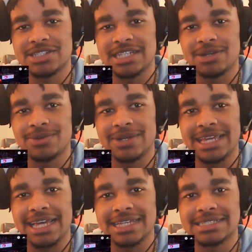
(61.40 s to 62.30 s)

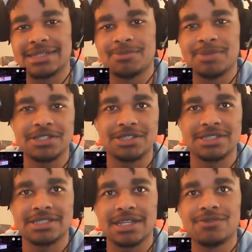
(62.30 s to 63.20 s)
Dinwiddie as the pitcher
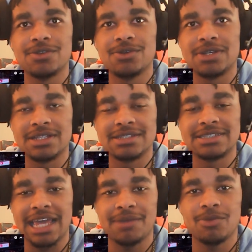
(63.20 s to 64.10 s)
instead of Luka.
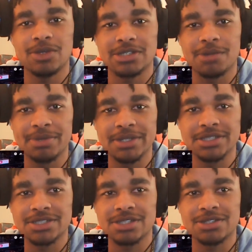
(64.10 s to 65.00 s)
Dame was our
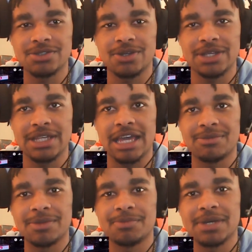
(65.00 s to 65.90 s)
pitcher, so you know he
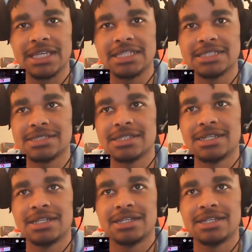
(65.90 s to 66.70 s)
came the buckets.